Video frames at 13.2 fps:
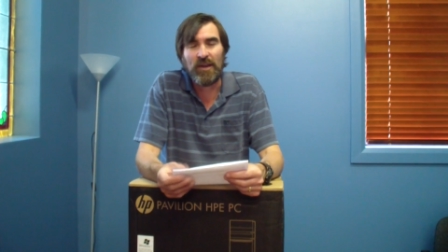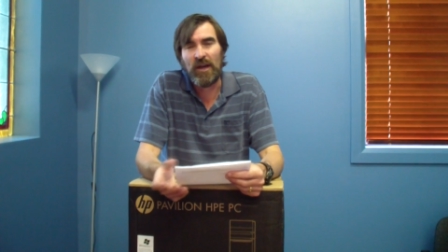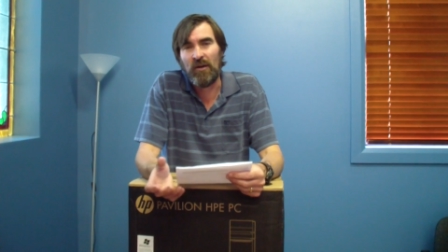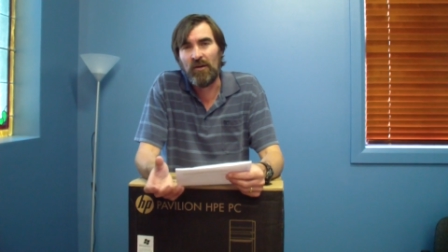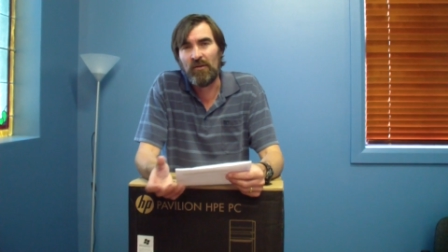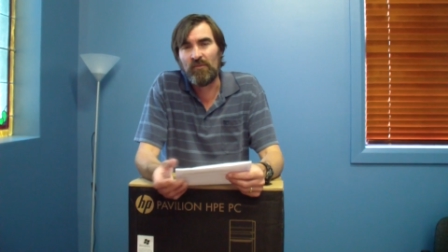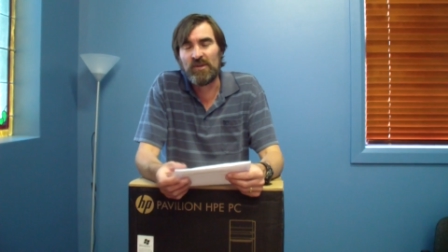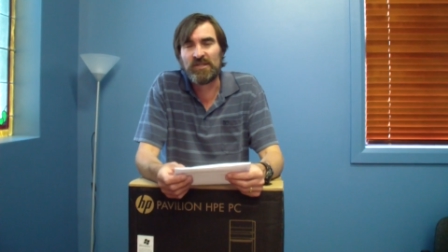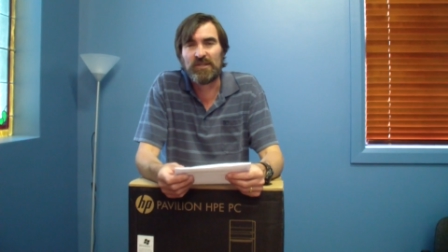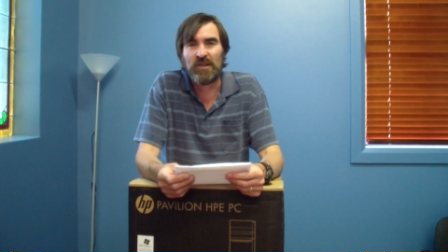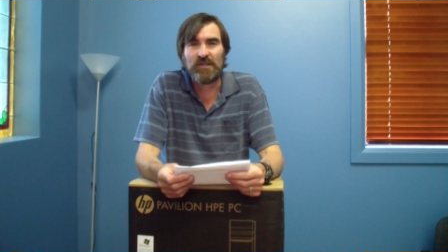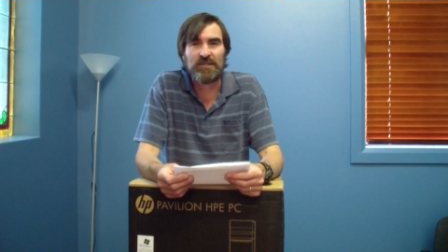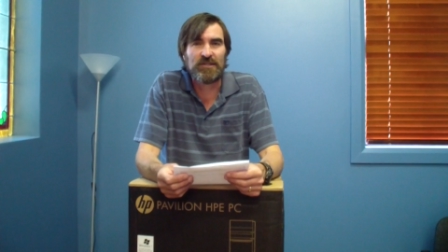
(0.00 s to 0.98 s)
Now I
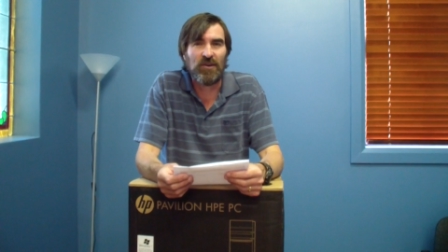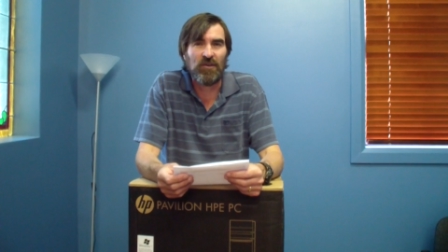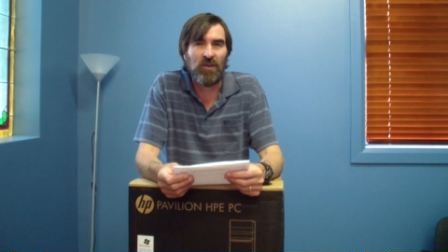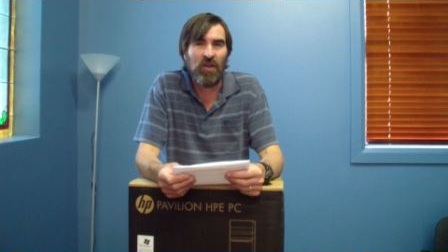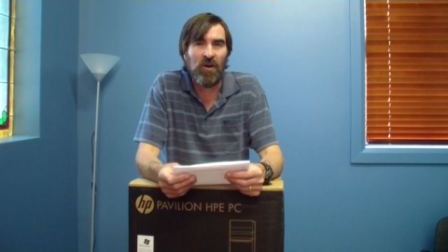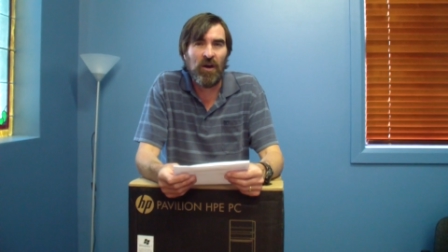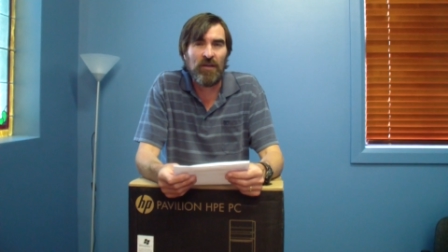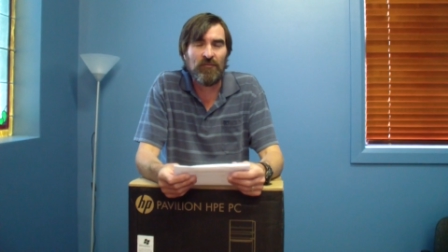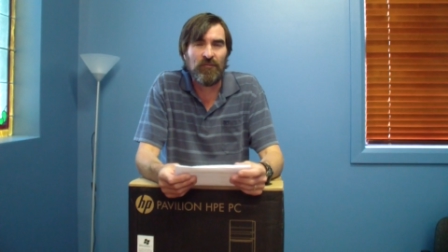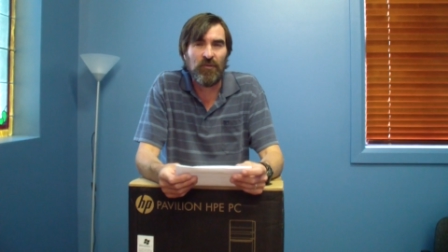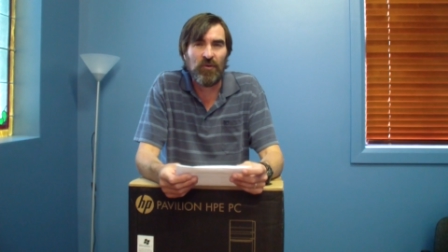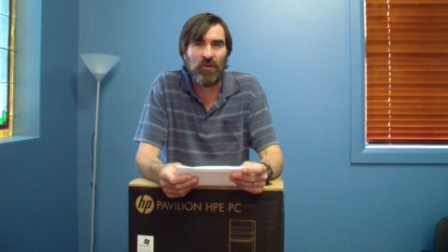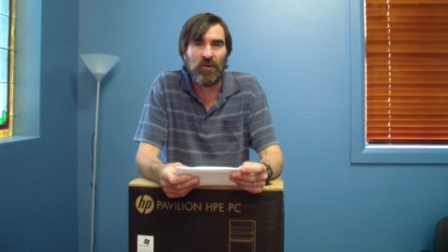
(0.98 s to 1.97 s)
researched
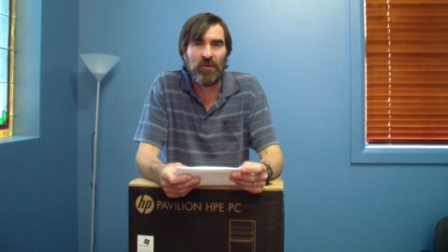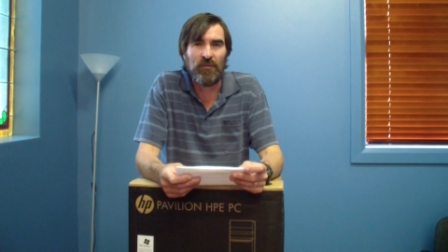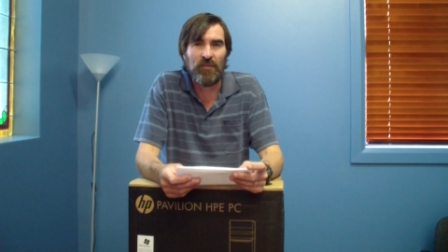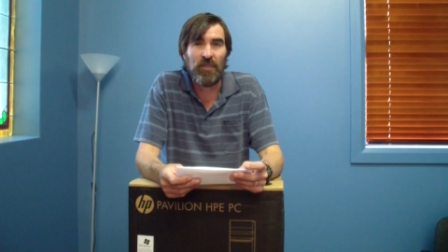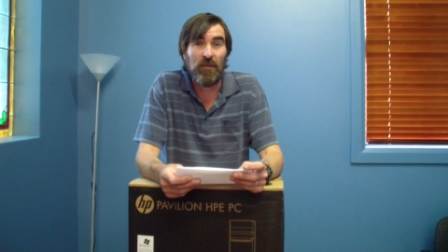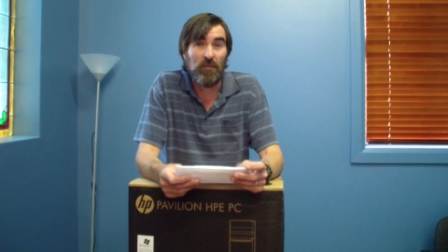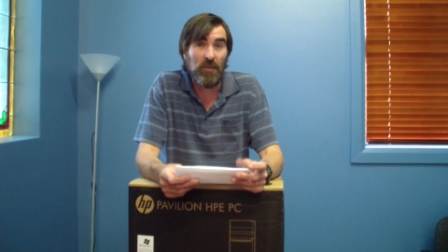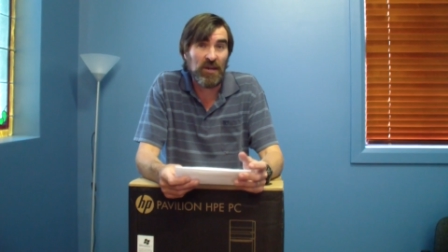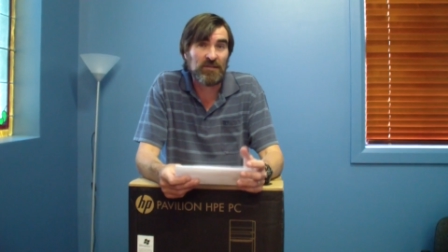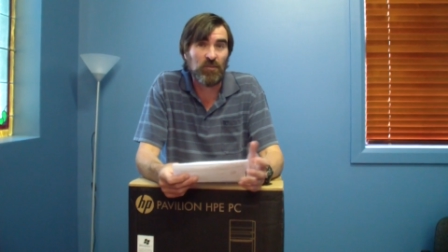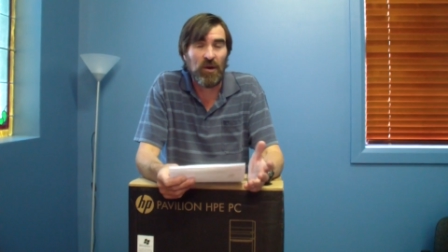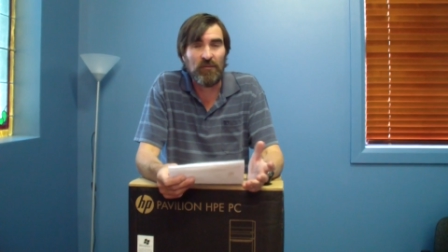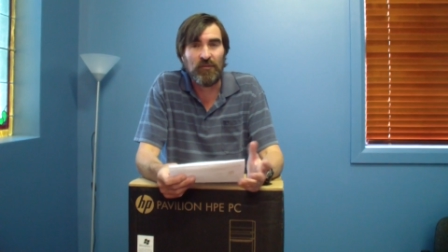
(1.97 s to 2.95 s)
online for the
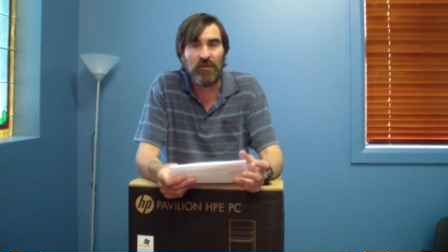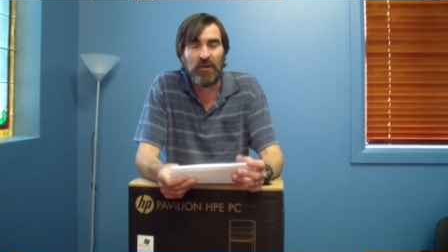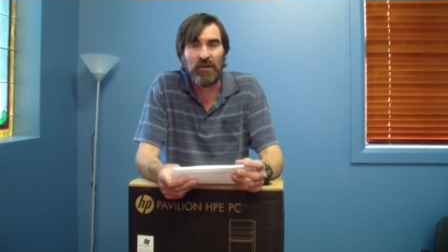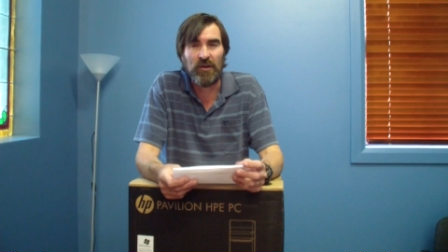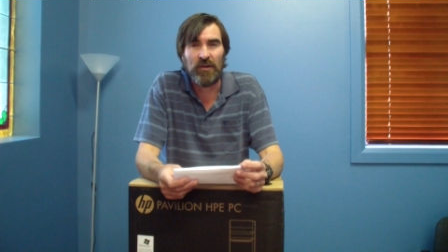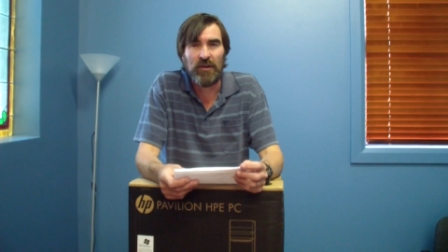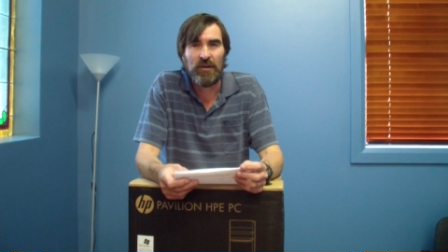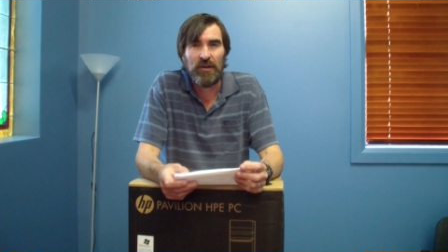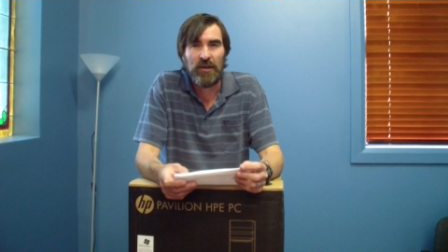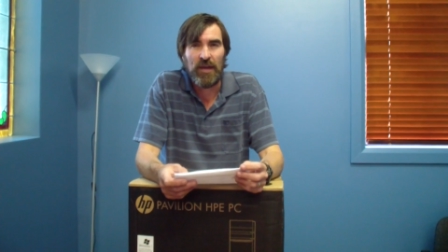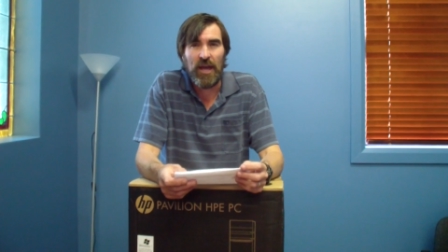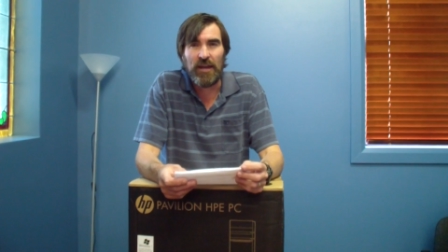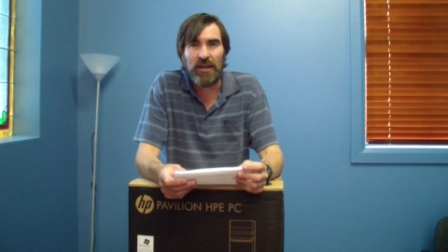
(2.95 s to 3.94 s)
best one for
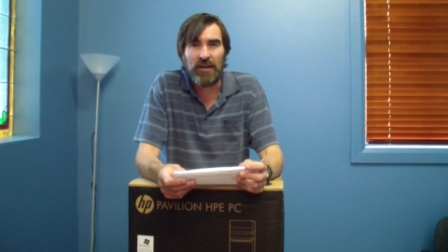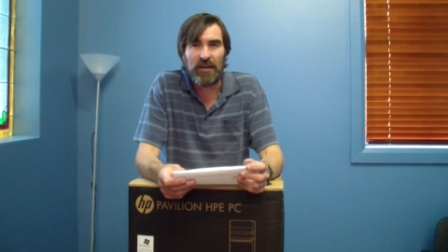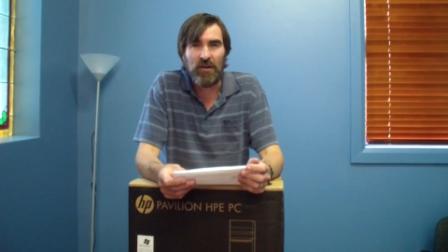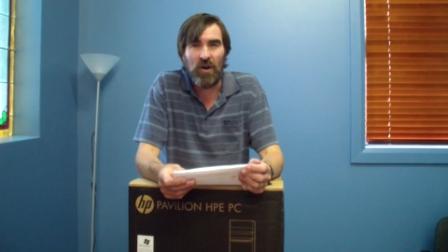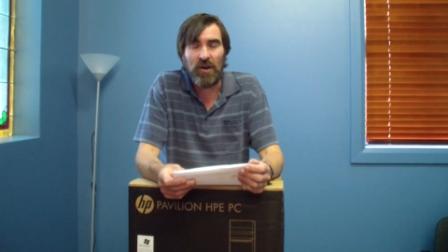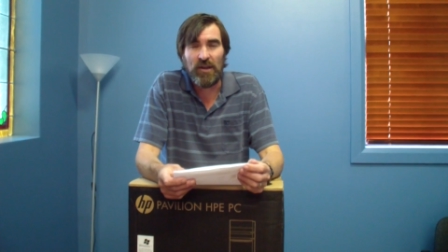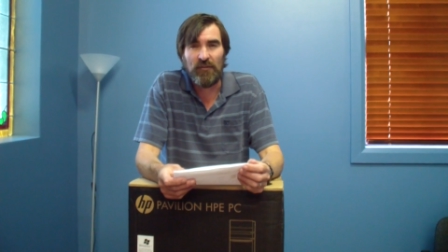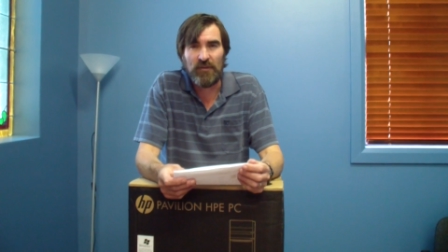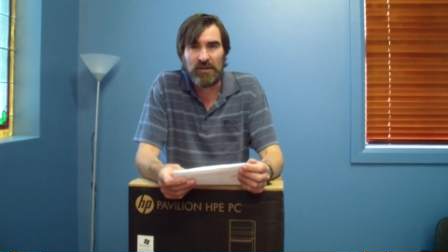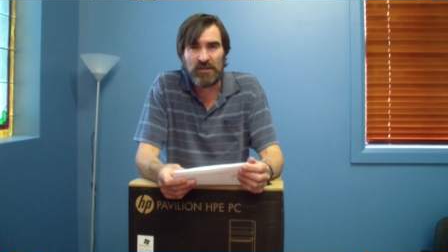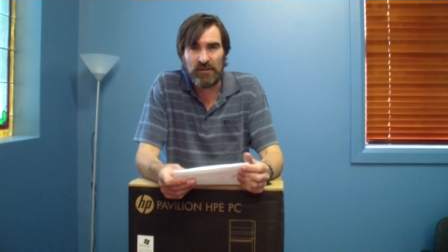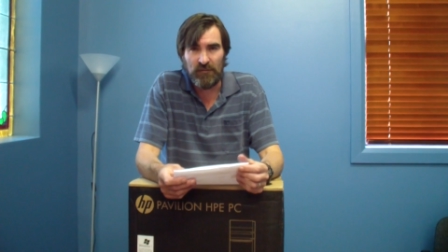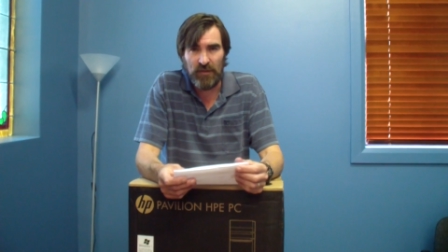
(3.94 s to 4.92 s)
editing high
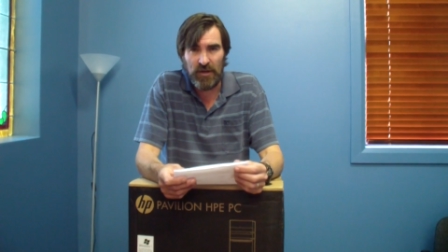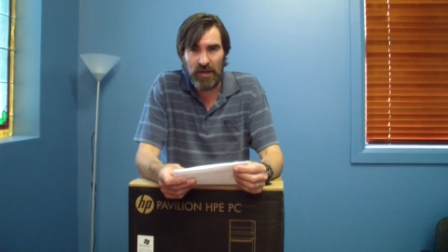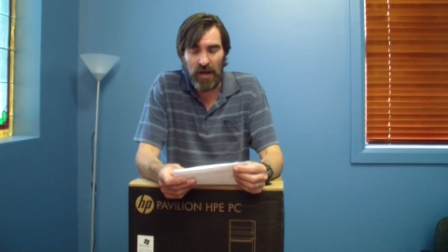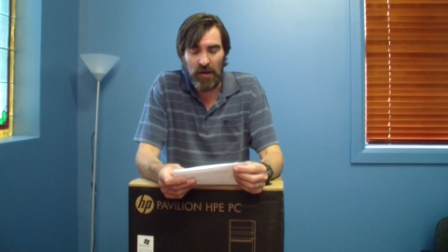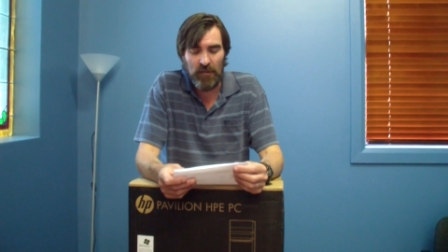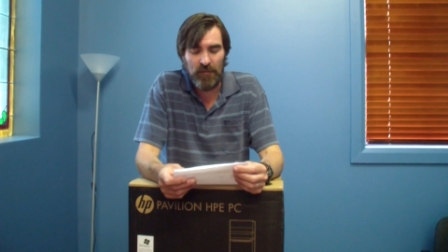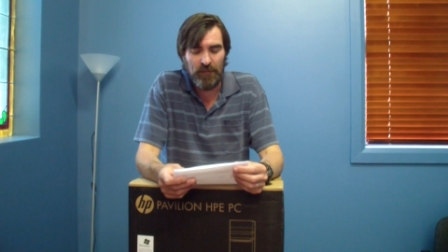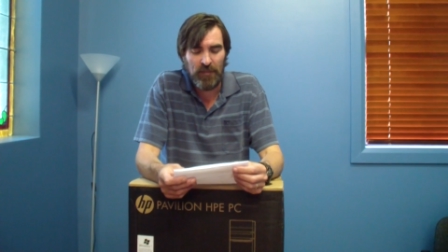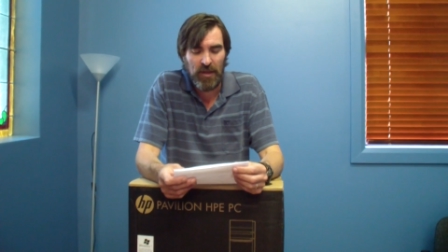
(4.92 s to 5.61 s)
definition video,